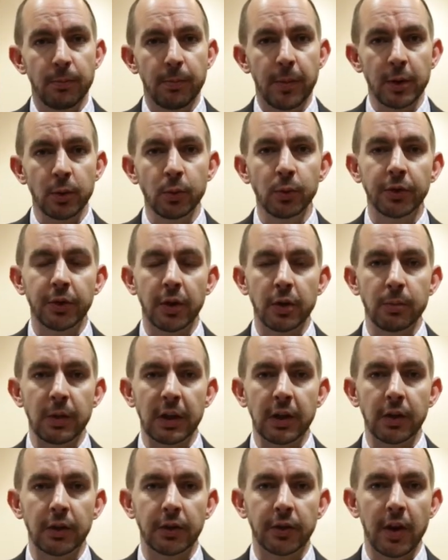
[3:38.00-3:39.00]
but also
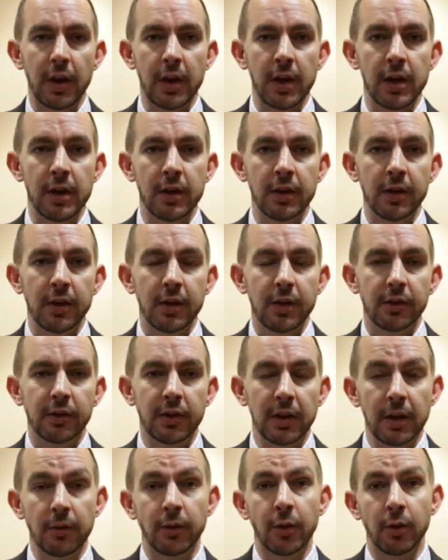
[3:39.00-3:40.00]
because they
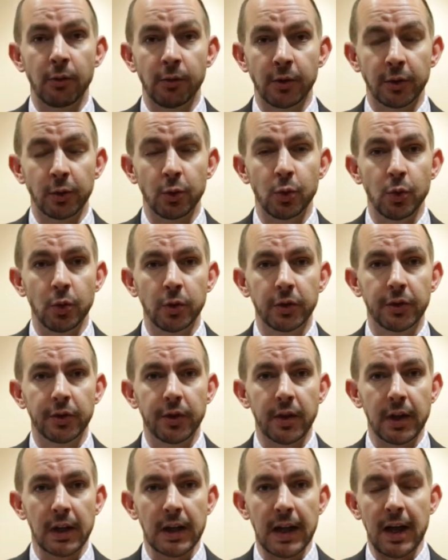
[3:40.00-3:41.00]
deliver the resource
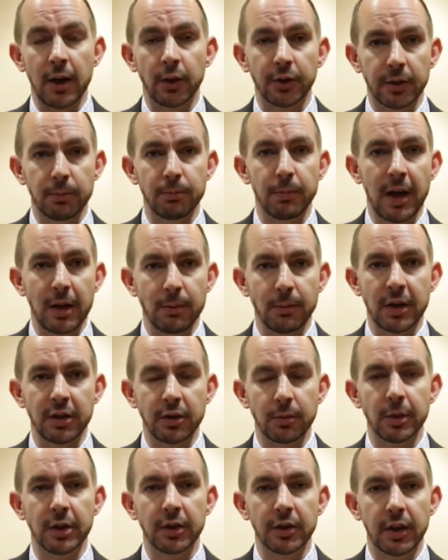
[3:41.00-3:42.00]
that allows impact
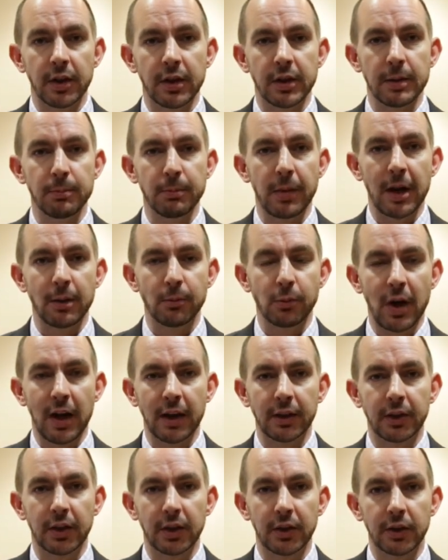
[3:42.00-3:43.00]
measurement and impact
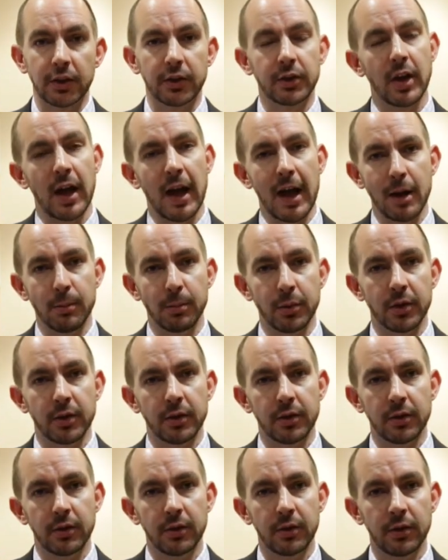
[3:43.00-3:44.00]
practice to happen.
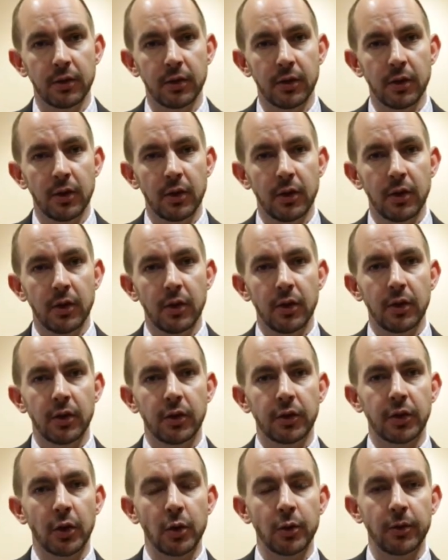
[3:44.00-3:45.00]

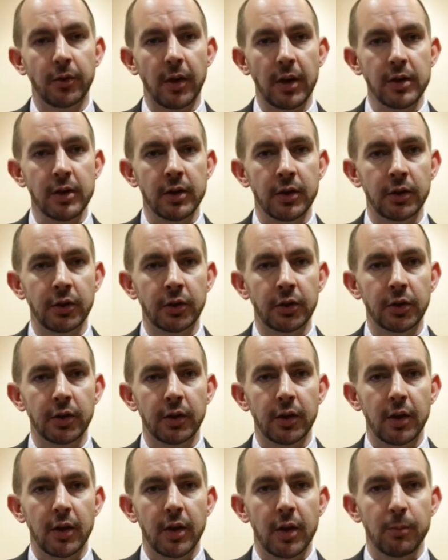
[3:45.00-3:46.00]
So funders
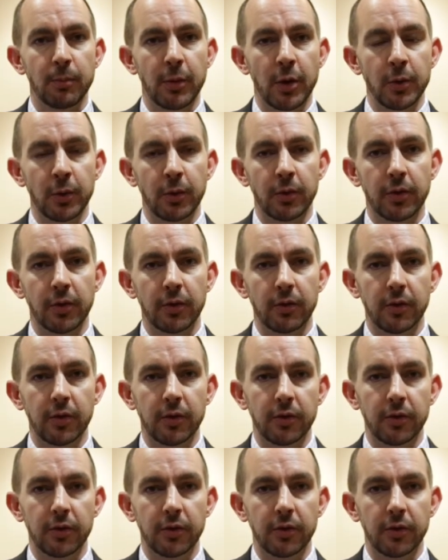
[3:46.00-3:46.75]
both